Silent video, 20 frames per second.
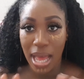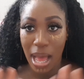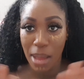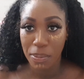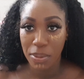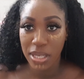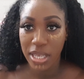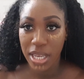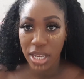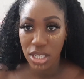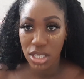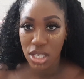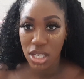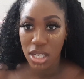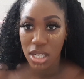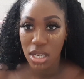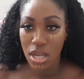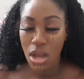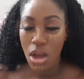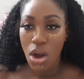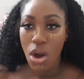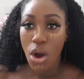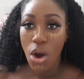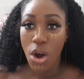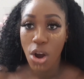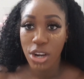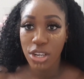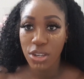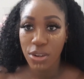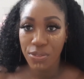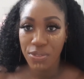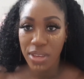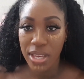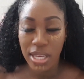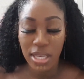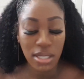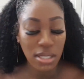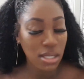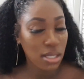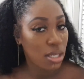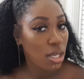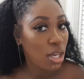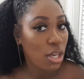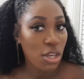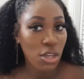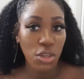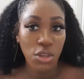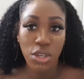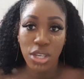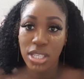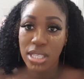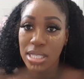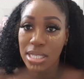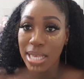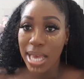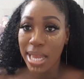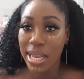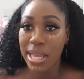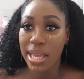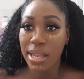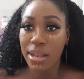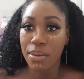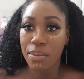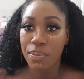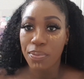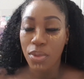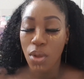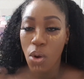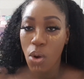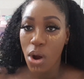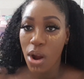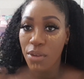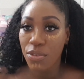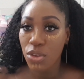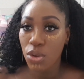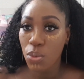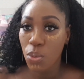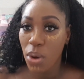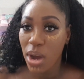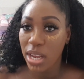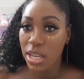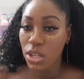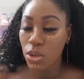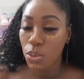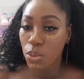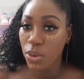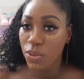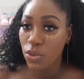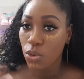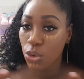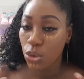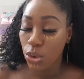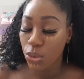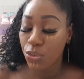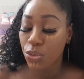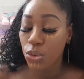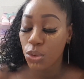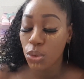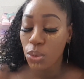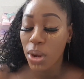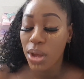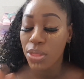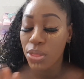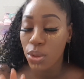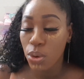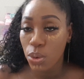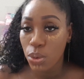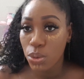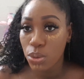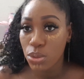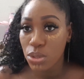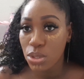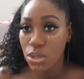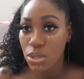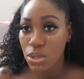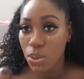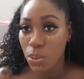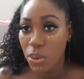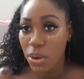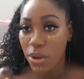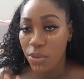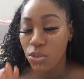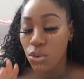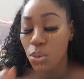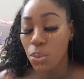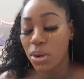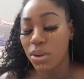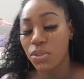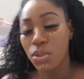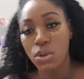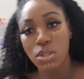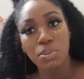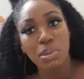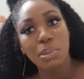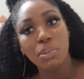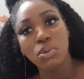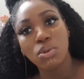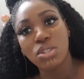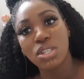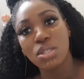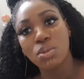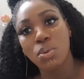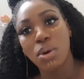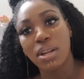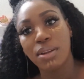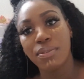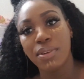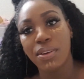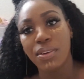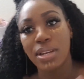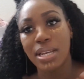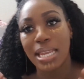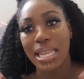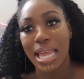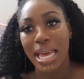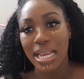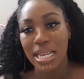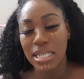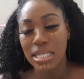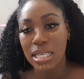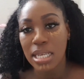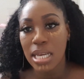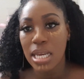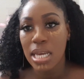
application on your face, you can set it. Or if you're one of those people who just want a very light,